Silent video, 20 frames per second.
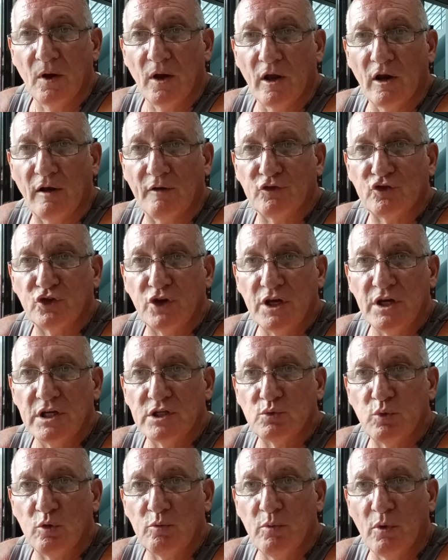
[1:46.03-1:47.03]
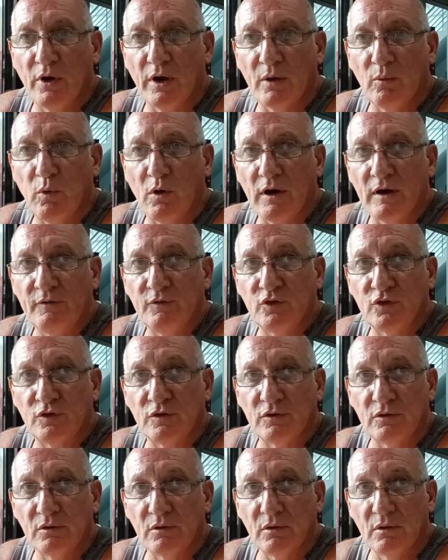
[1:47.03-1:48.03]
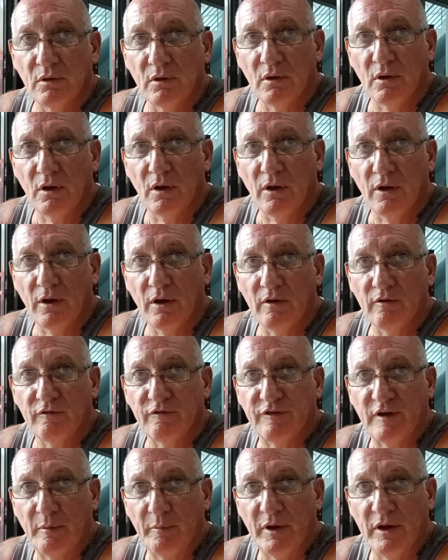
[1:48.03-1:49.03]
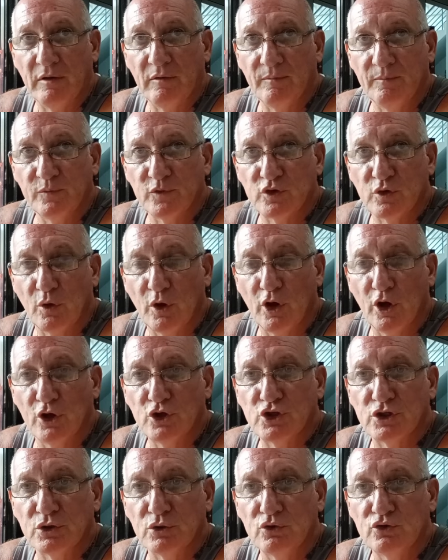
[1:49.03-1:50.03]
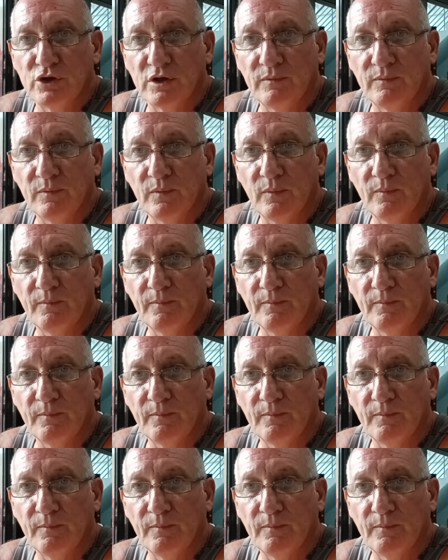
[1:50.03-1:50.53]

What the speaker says: and I've seen this with my wife's family, so her children,